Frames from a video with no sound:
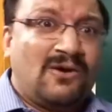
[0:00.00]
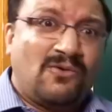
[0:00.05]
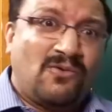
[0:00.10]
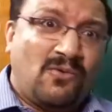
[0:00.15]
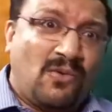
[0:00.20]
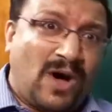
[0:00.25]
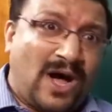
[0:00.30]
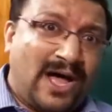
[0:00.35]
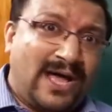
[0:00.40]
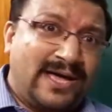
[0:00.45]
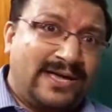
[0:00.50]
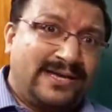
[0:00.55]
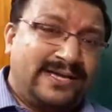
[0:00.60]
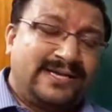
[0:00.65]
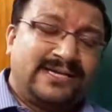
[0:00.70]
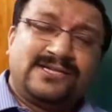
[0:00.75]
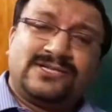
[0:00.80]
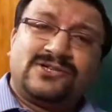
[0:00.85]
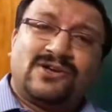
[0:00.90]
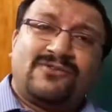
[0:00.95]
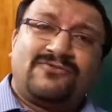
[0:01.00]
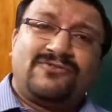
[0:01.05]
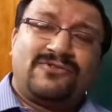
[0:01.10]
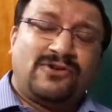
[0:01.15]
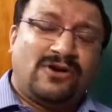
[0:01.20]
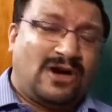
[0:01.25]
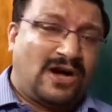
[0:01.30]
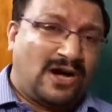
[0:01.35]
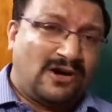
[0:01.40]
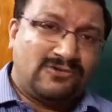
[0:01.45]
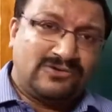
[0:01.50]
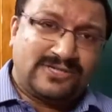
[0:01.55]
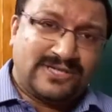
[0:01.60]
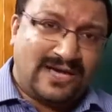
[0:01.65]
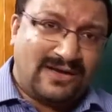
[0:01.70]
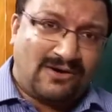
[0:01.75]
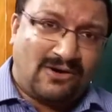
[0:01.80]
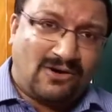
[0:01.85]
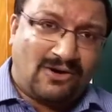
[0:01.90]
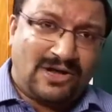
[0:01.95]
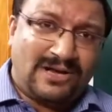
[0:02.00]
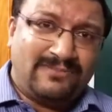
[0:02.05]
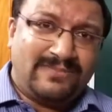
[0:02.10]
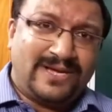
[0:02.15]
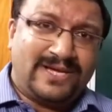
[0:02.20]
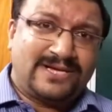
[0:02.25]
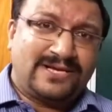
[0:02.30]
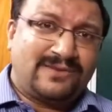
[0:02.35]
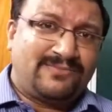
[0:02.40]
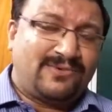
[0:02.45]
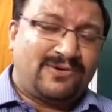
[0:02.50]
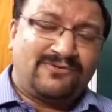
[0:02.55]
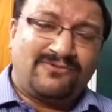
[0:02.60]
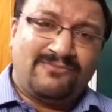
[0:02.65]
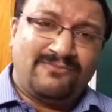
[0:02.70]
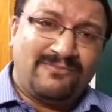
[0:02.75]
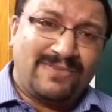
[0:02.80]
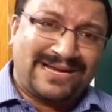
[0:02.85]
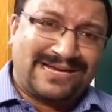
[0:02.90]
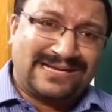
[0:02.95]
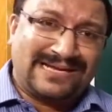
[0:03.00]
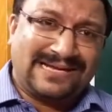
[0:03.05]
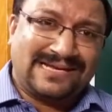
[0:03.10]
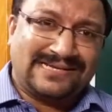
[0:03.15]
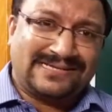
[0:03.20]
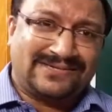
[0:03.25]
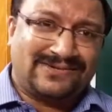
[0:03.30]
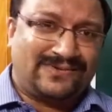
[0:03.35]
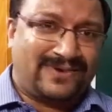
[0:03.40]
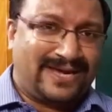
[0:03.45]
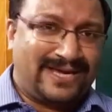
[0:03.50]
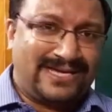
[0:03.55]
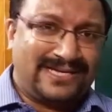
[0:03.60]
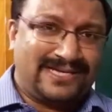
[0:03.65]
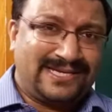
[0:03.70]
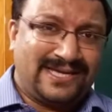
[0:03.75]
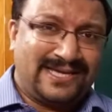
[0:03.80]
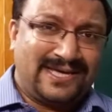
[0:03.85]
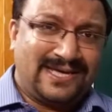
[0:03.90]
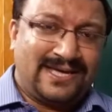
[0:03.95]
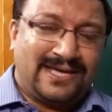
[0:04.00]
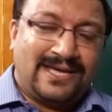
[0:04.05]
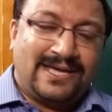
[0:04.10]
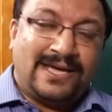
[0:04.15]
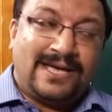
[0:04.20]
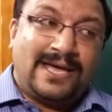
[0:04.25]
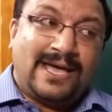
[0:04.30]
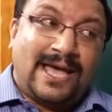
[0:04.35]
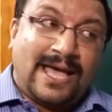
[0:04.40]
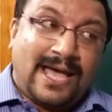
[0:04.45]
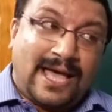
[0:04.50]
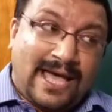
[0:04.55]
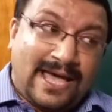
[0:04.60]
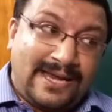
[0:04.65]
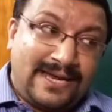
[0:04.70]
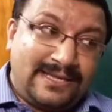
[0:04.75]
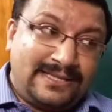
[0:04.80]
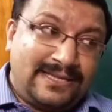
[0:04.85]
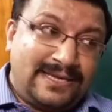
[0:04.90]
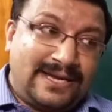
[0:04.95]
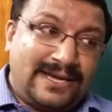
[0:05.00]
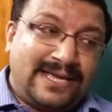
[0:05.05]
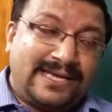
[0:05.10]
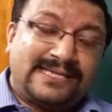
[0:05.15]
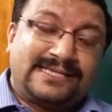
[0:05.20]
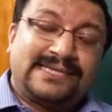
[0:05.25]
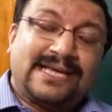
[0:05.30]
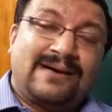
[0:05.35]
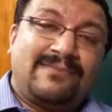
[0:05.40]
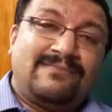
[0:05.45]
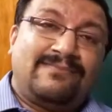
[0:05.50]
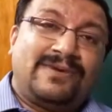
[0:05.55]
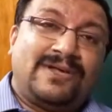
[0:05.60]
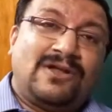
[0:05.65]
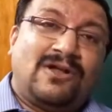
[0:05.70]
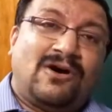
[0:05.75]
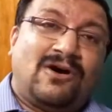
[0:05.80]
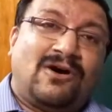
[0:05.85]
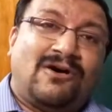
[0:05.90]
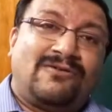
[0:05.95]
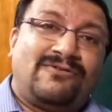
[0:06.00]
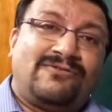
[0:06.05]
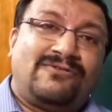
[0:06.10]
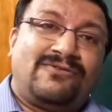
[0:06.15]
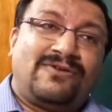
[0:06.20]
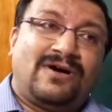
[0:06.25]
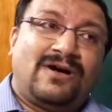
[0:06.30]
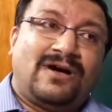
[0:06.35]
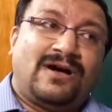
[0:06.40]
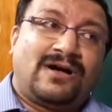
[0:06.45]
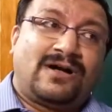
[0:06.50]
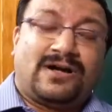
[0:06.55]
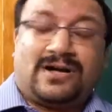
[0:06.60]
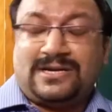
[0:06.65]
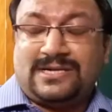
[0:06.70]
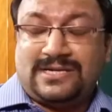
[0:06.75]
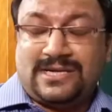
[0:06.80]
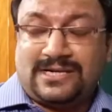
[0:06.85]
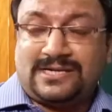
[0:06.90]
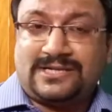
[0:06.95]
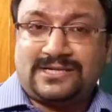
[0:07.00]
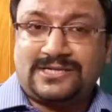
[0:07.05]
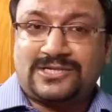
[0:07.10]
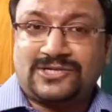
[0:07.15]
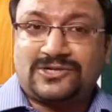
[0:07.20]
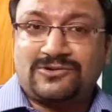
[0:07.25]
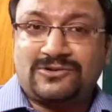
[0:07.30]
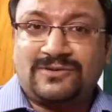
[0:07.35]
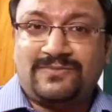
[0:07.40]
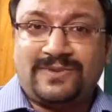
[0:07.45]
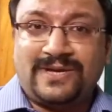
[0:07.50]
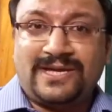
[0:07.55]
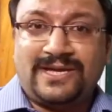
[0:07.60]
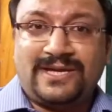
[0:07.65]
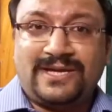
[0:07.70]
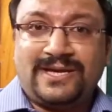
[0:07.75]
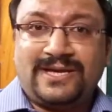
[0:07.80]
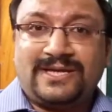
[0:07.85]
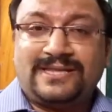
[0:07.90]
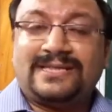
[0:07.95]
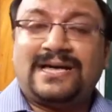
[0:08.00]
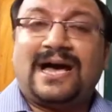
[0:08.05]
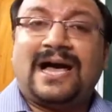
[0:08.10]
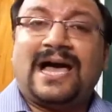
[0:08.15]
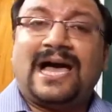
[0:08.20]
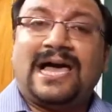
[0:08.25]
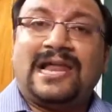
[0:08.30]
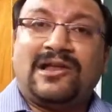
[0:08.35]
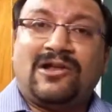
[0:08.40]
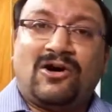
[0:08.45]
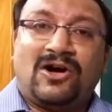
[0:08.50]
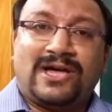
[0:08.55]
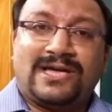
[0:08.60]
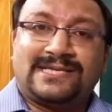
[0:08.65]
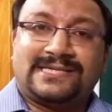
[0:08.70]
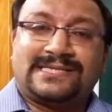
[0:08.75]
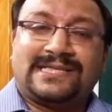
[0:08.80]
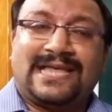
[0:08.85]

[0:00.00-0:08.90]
wirings of your house are all made up of metals, right? Another example of conductors could be the alloys